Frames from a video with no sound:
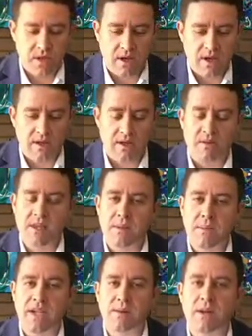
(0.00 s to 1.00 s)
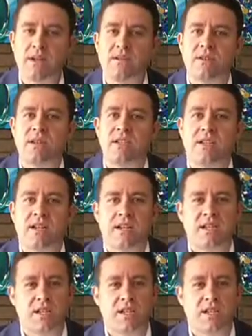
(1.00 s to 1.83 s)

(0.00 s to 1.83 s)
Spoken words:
And I think the best way to do this is